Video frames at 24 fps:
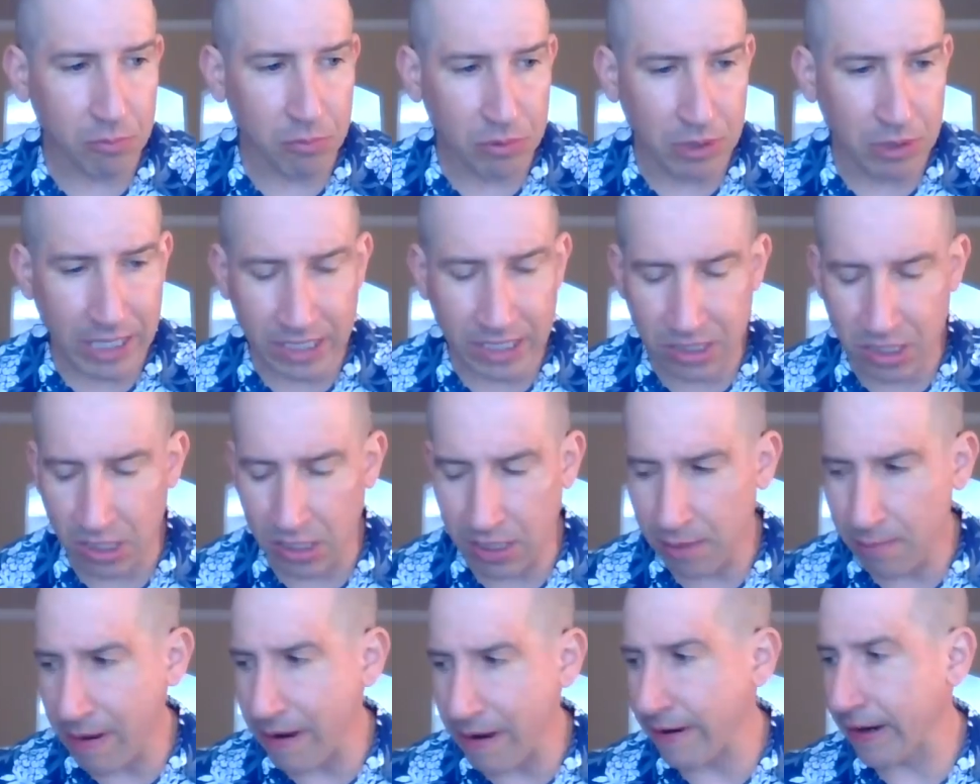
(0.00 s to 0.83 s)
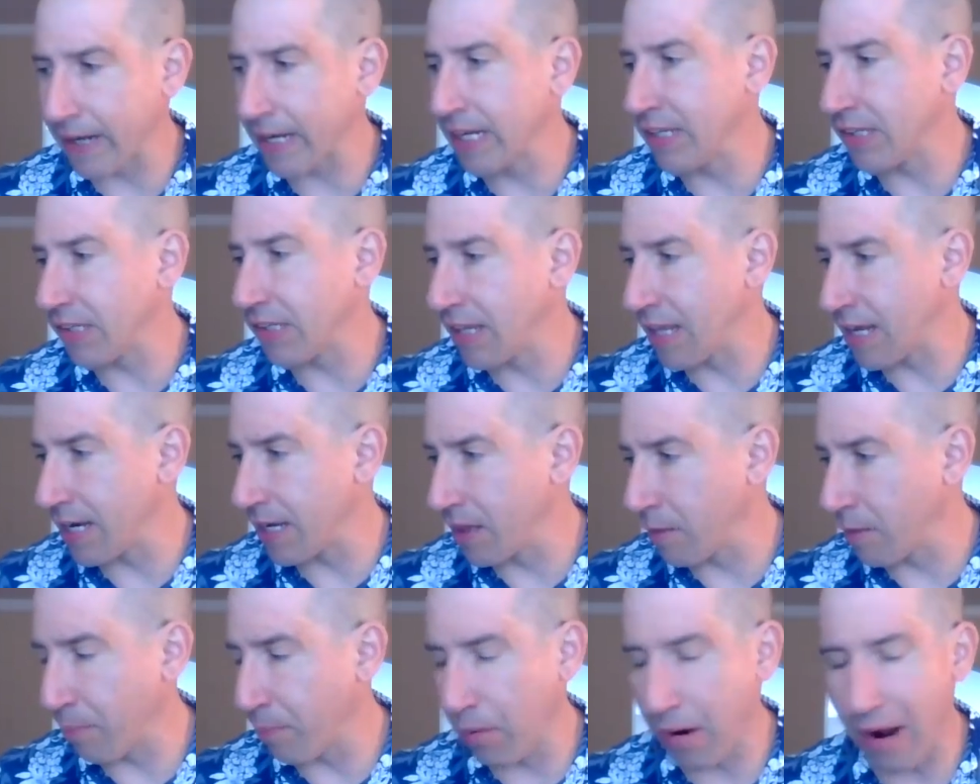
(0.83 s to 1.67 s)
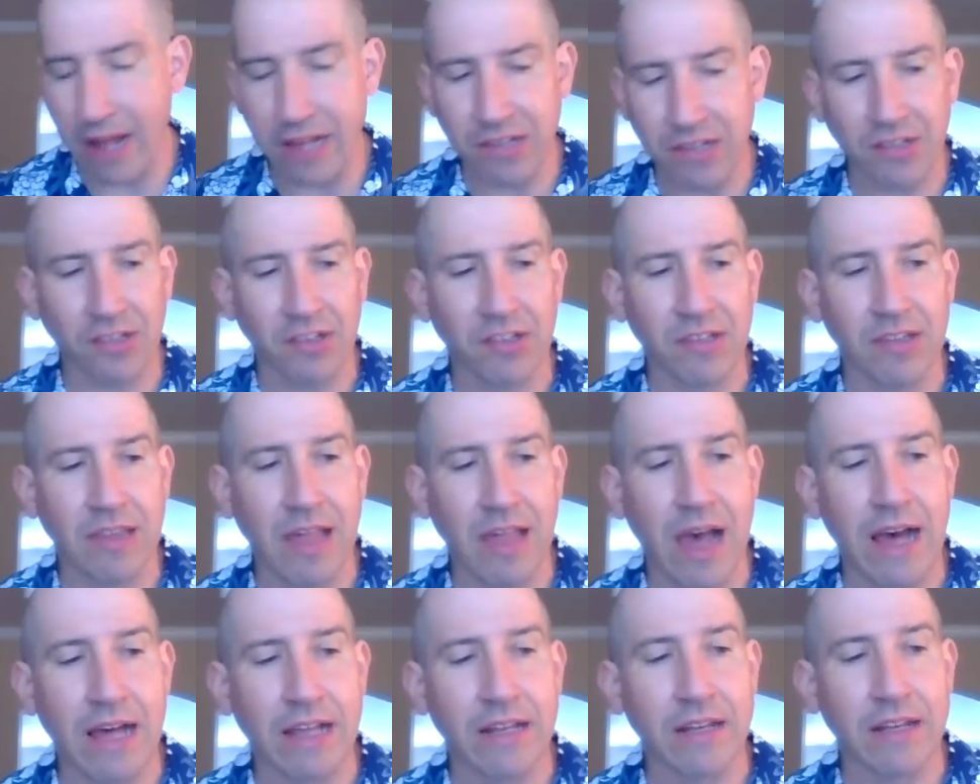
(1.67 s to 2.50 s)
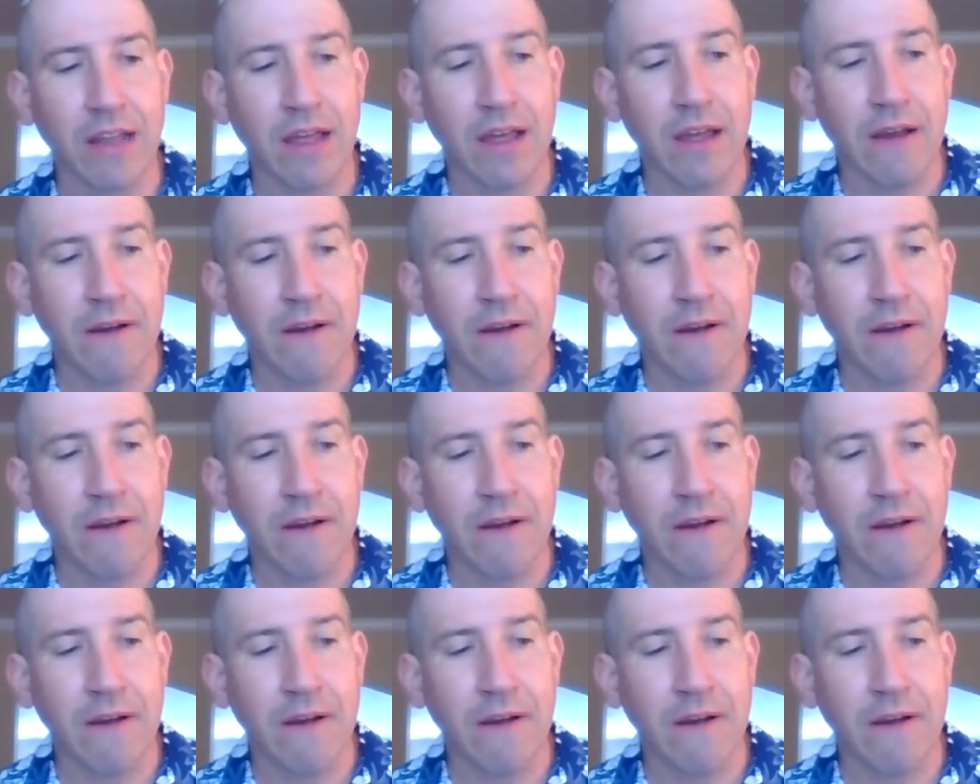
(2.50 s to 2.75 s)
leaked to the Americans, and then in the press that